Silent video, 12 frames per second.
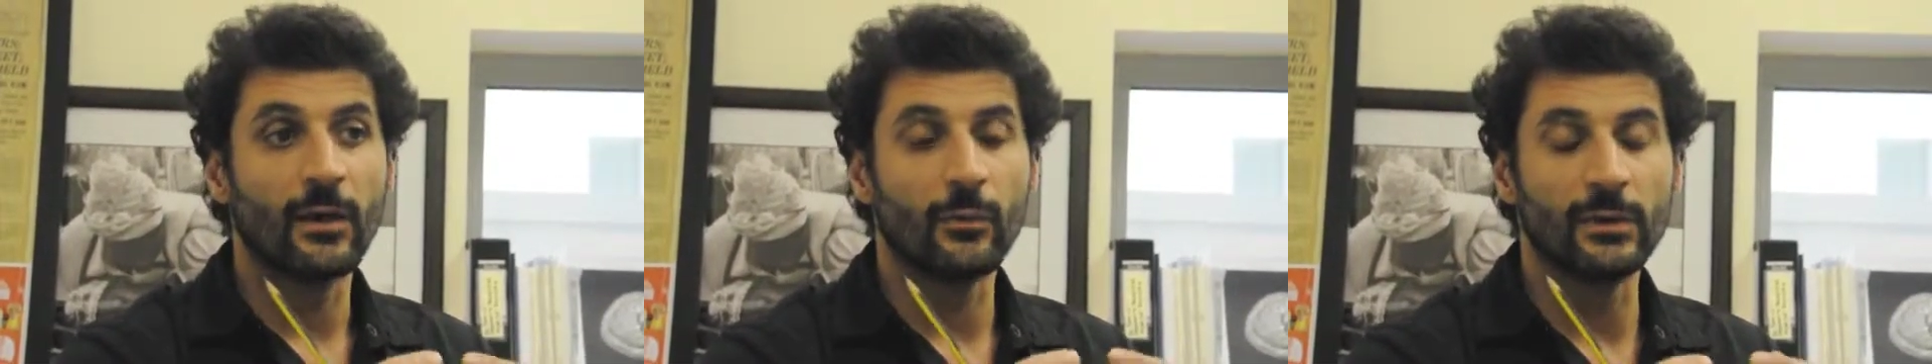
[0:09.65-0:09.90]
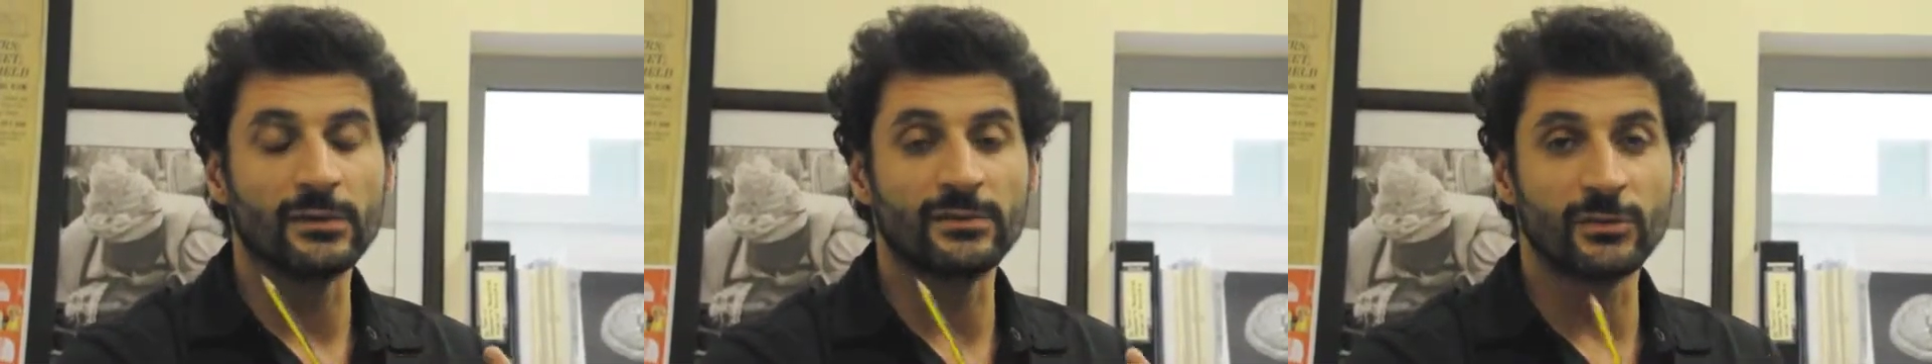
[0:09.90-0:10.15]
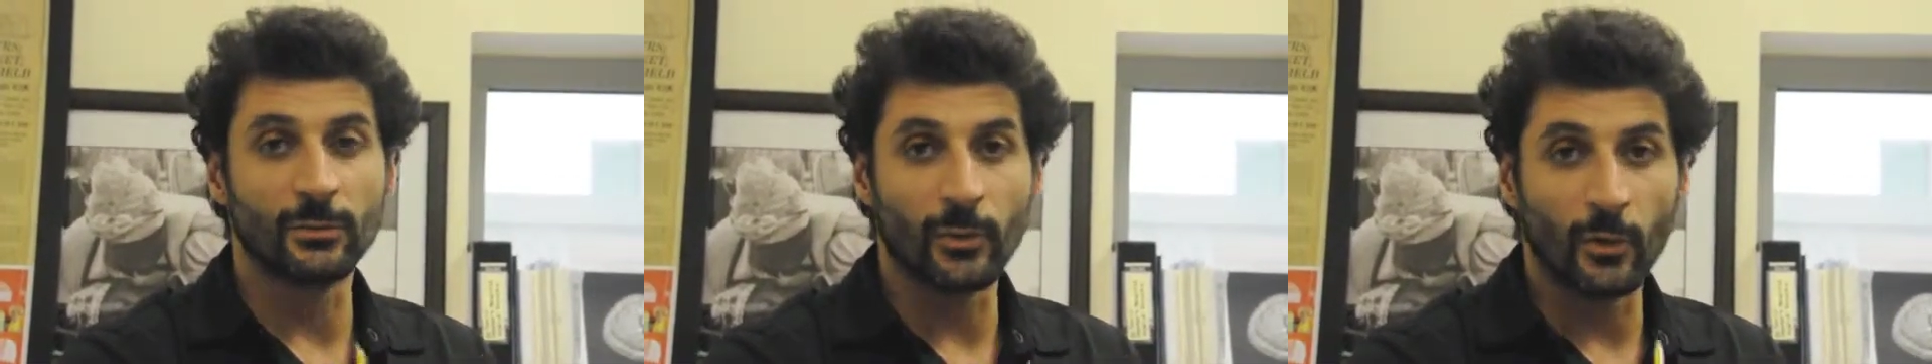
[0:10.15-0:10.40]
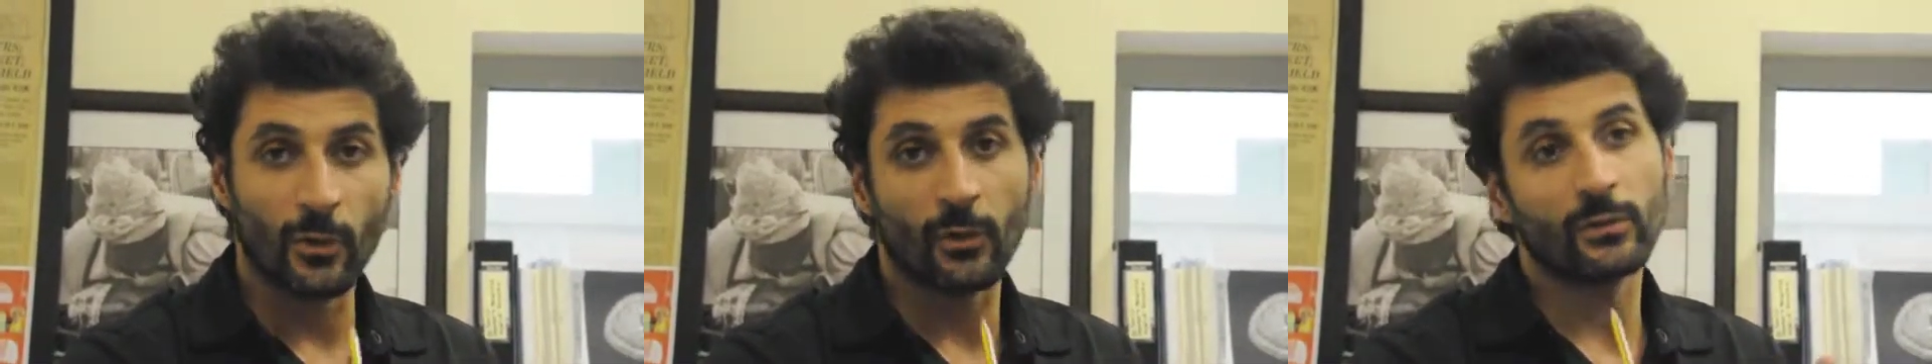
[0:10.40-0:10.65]
will
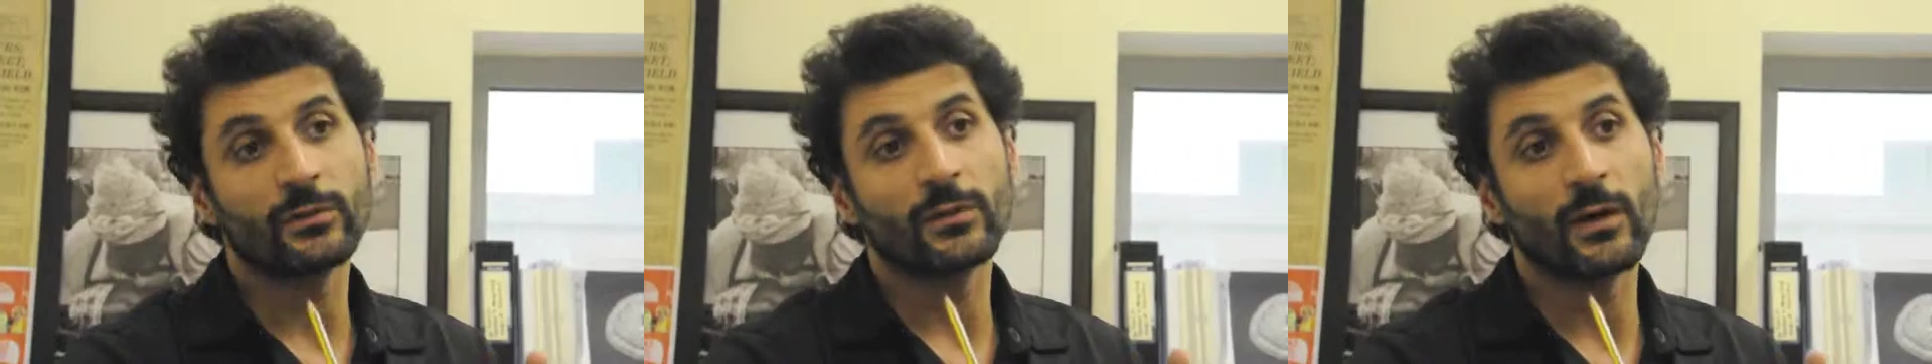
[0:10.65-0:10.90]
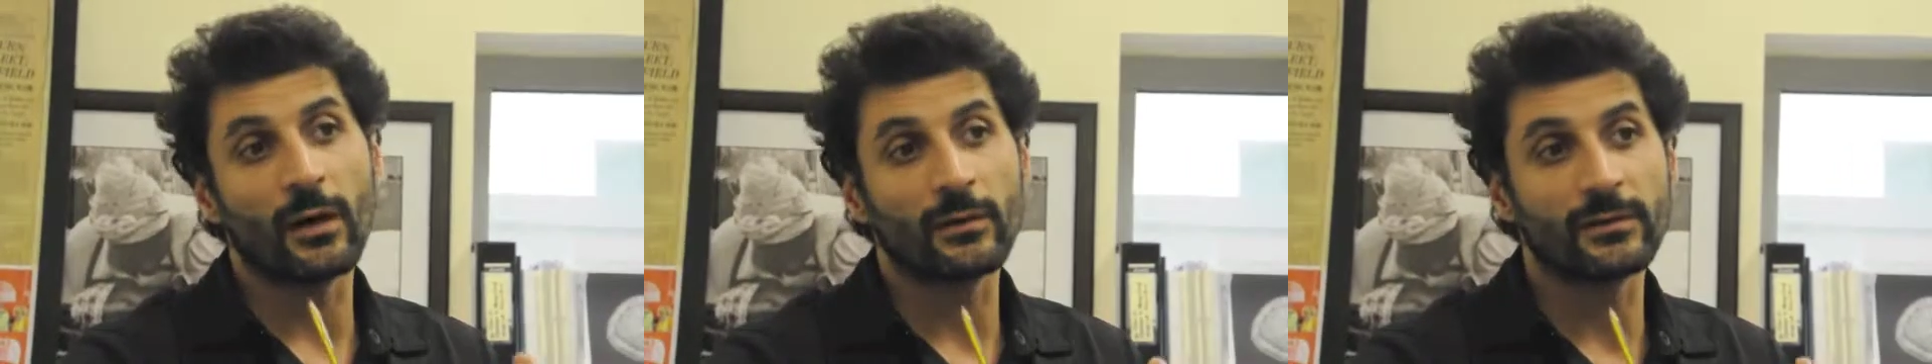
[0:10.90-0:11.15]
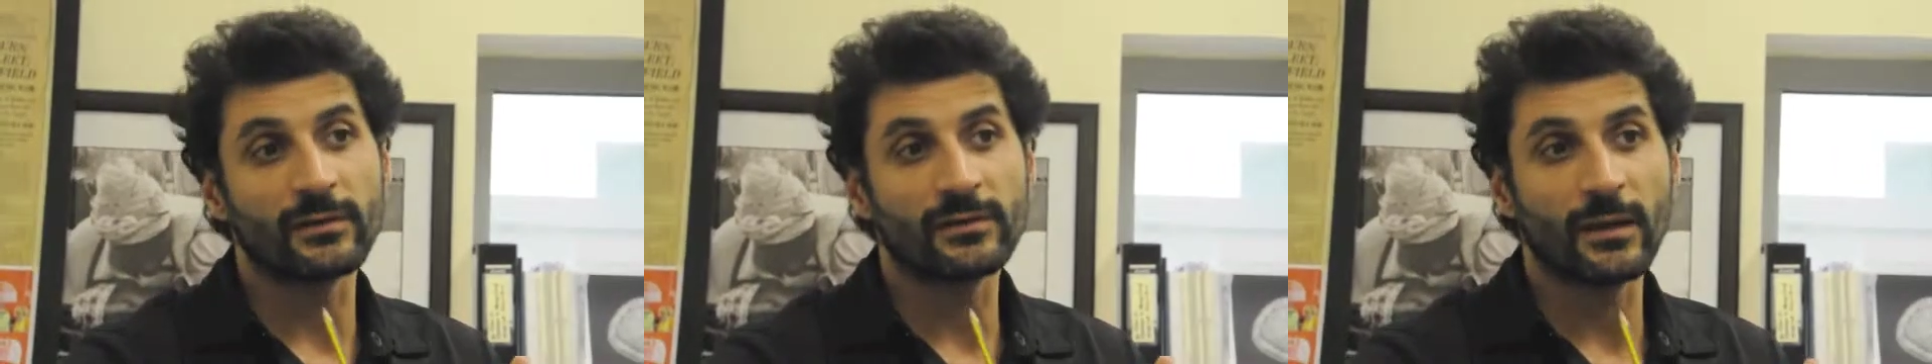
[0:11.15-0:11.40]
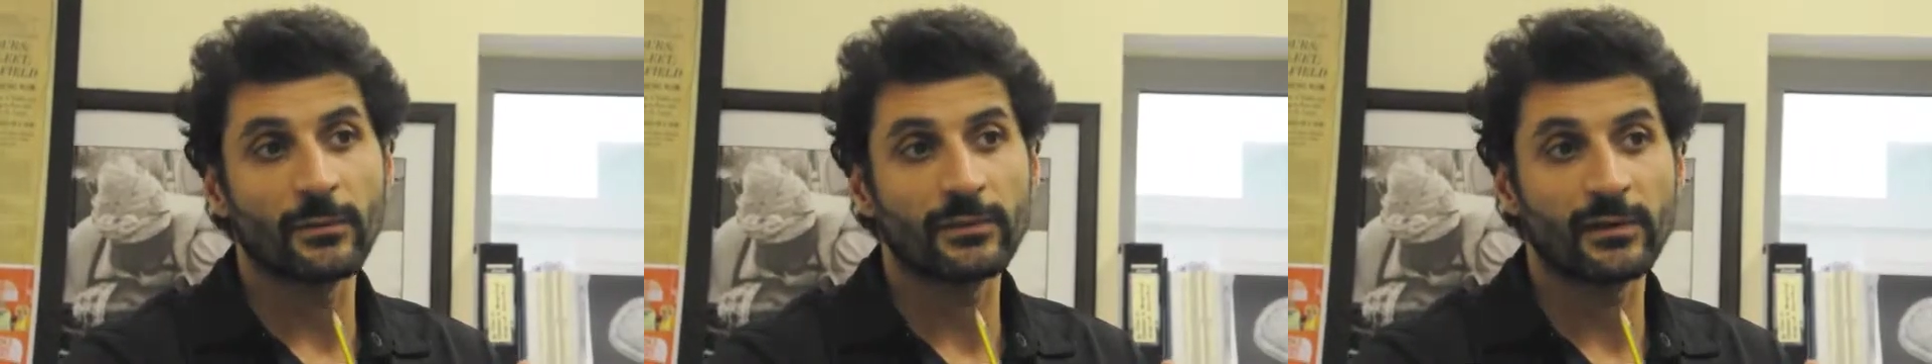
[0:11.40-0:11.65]
support uh, the
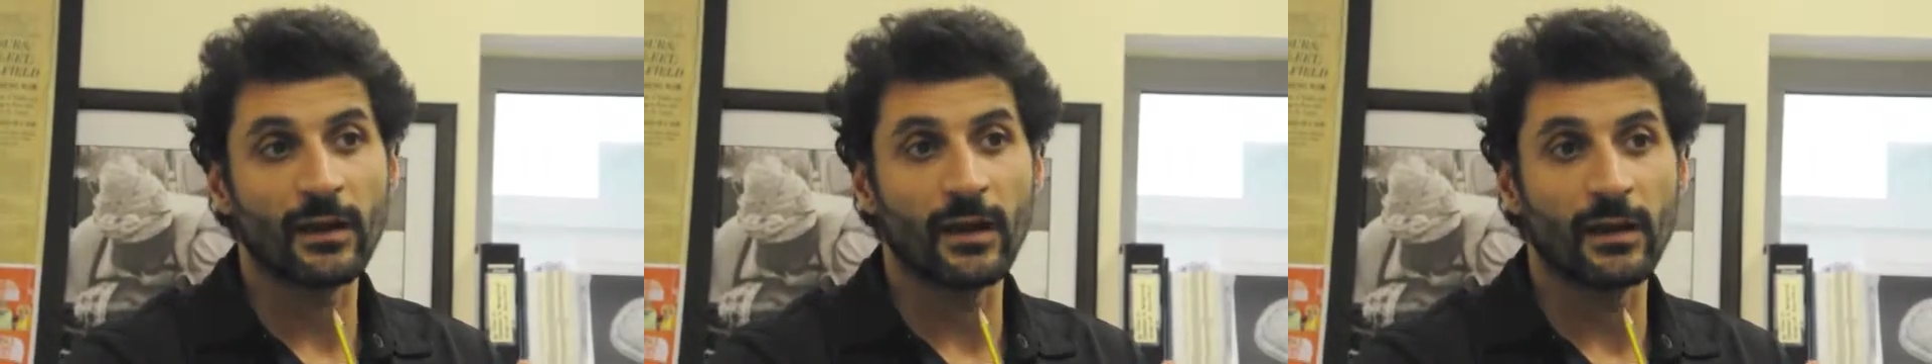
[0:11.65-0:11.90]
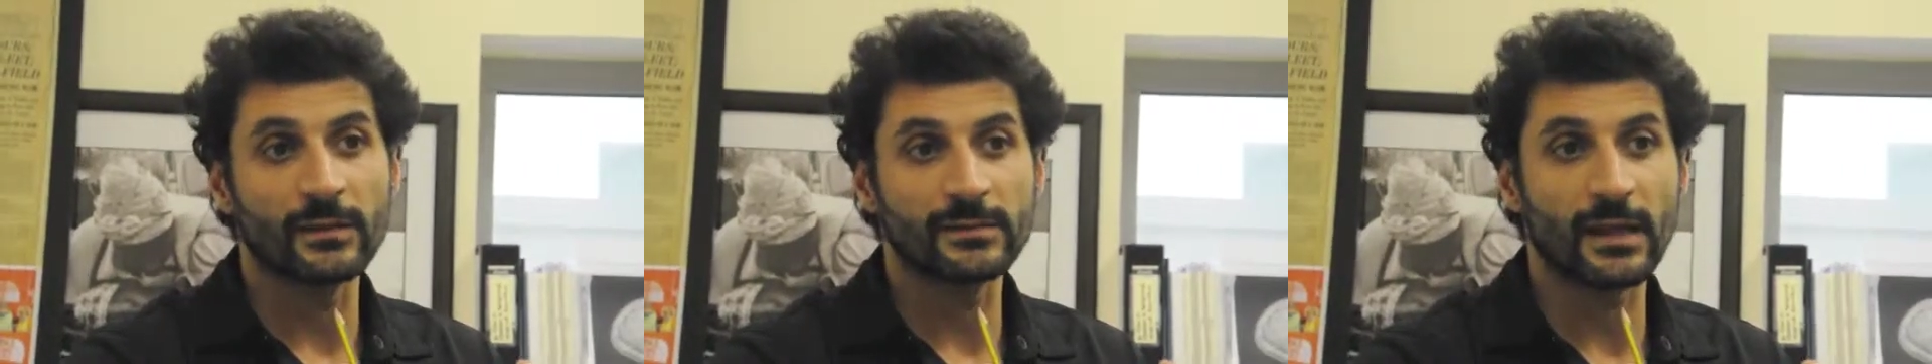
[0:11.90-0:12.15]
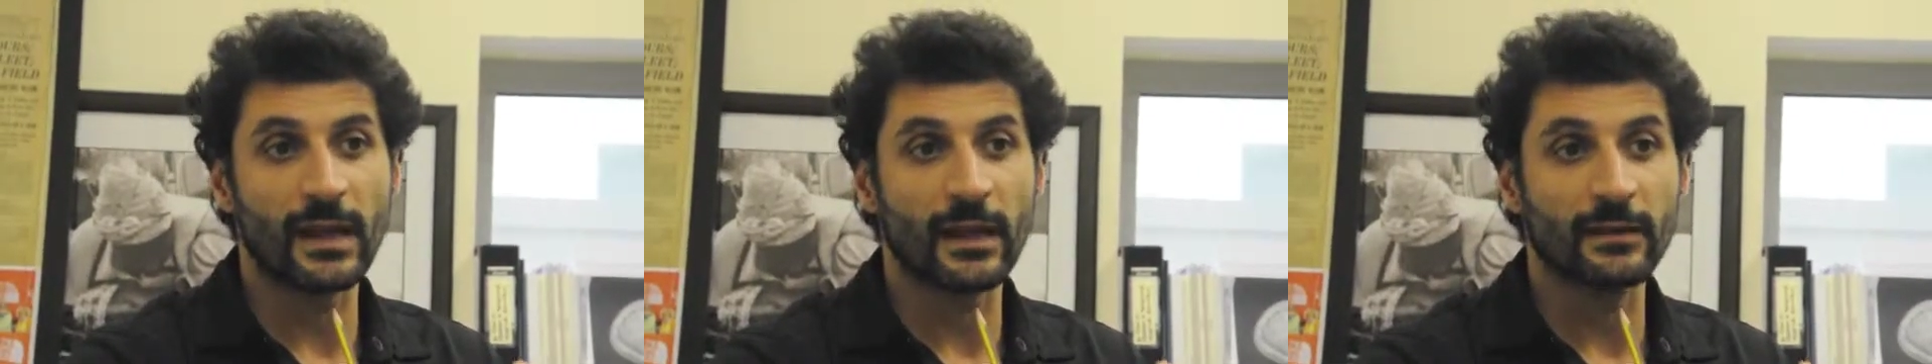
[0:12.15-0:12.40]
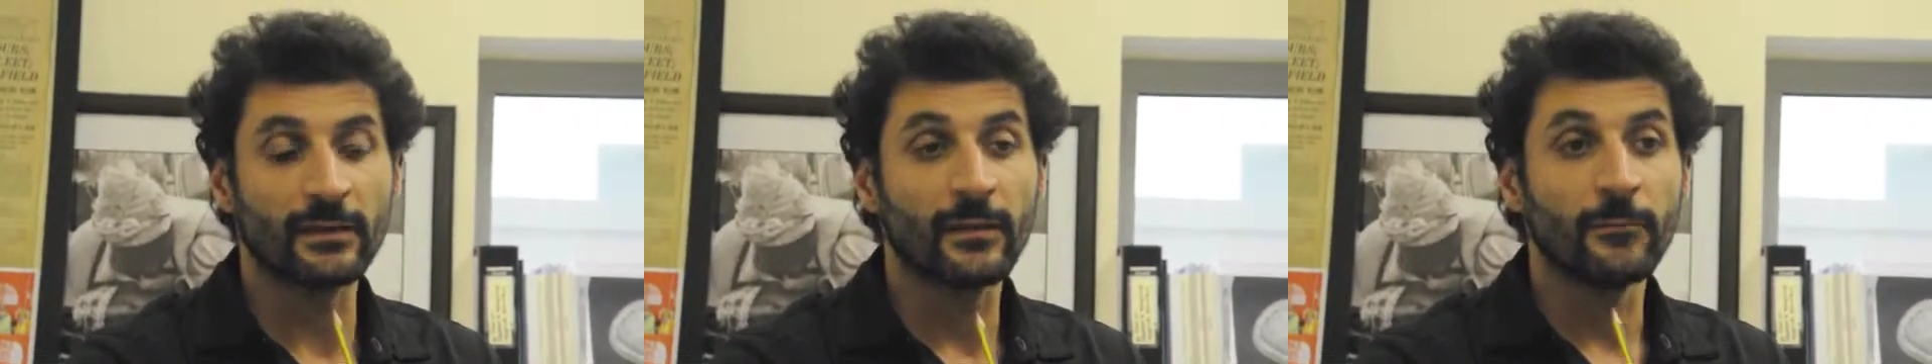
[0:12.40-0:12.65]
stem cells
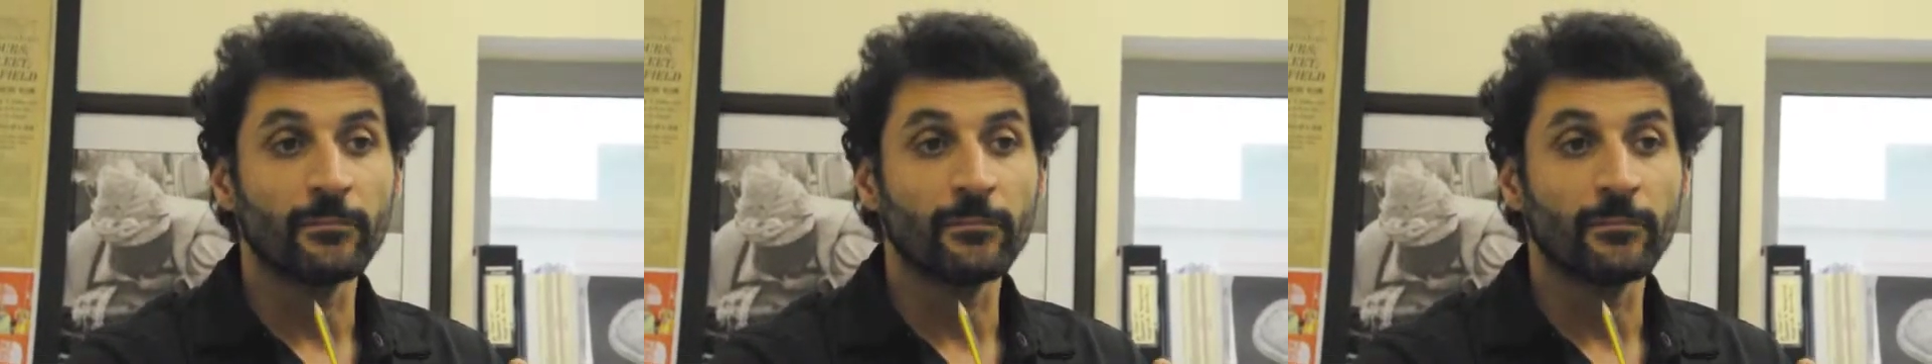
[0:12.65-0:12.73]
and